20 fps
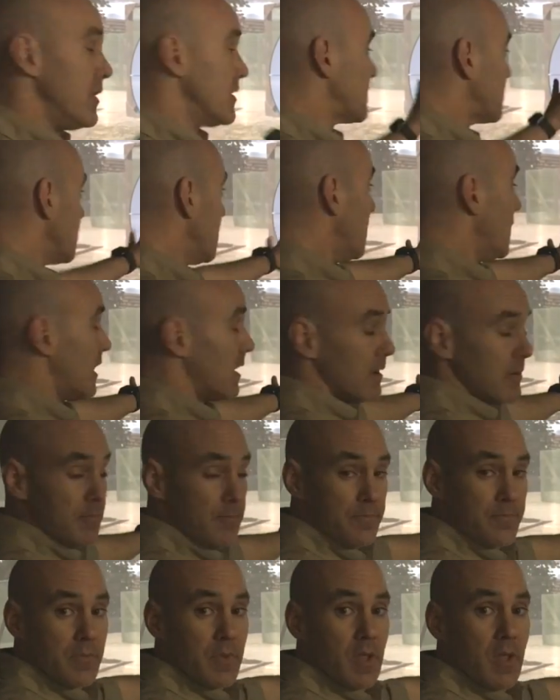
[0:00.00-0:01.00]
this
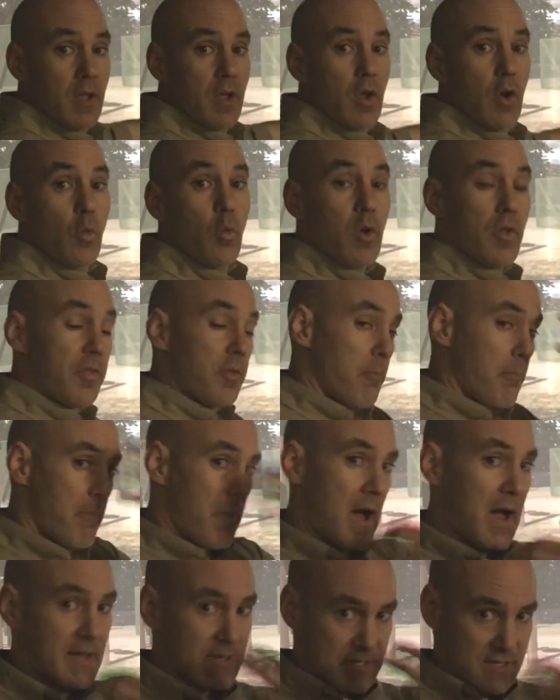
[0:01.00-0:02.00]
up with
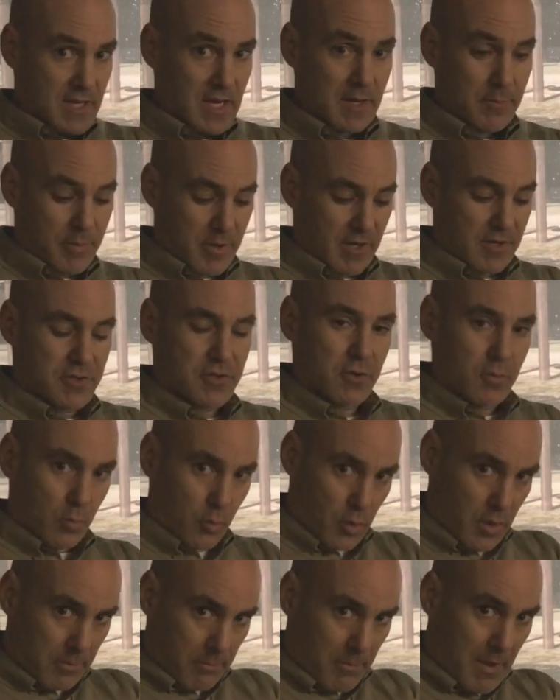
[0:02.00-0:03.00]
my sight picture,
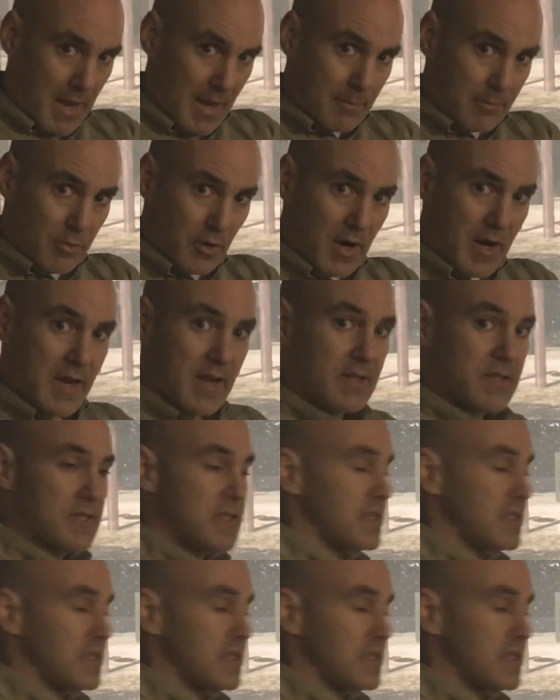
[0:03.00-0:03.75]
what my brain